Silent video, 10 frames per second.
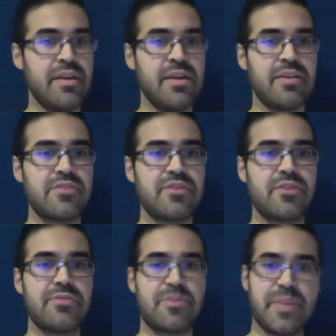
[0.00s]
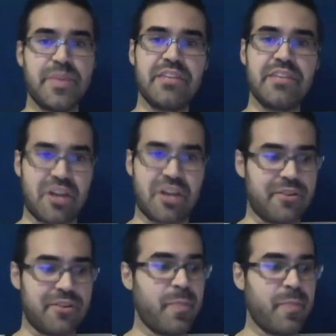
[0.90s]
So speaking of
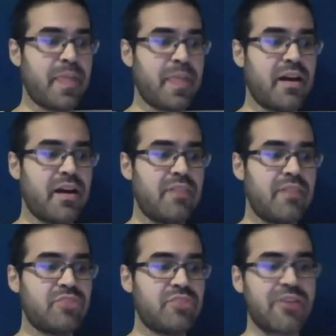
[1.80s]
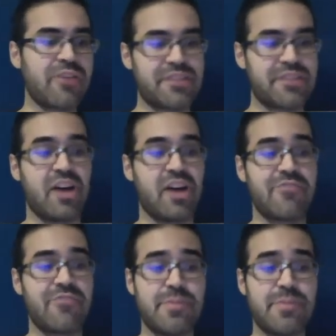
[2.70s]
Docker, Docker actually
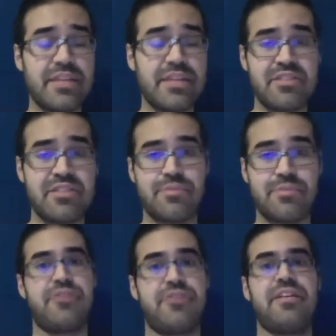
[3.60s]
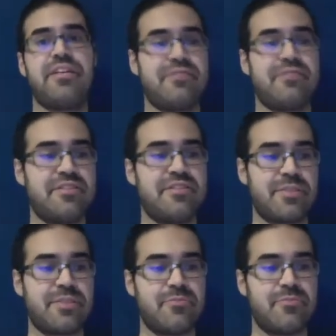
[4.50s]
offers many of the same security guarantees as
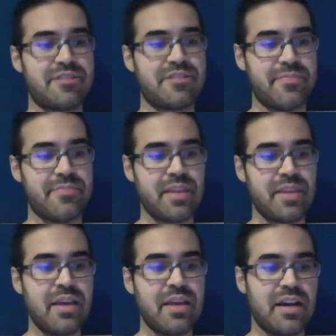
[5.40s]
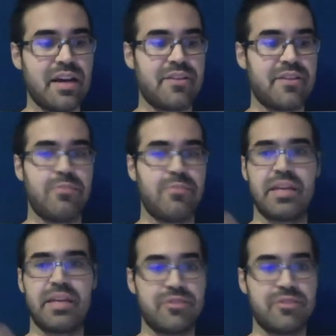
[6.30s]
Wasm WASI.
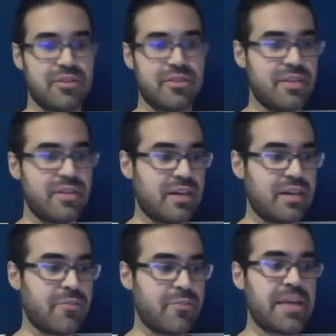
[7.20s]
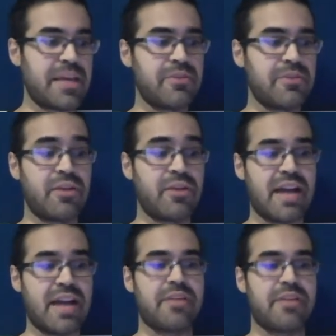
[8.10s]
being able to run
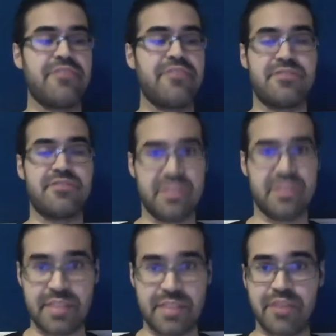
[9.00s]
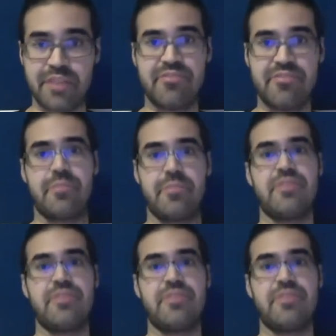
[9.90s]
applications in a sandbox environment